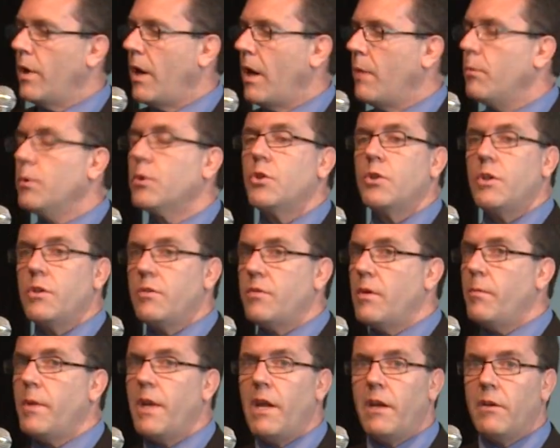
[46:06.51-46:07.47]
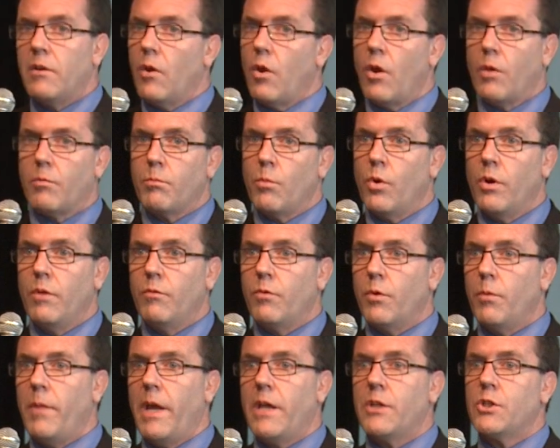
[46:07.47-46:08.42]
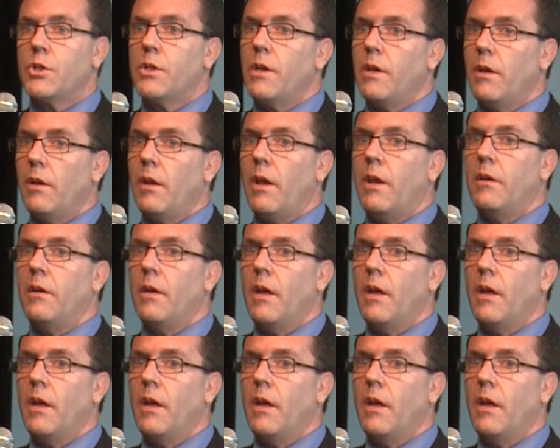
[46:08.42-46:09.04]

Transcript: able to disseminate a lot more information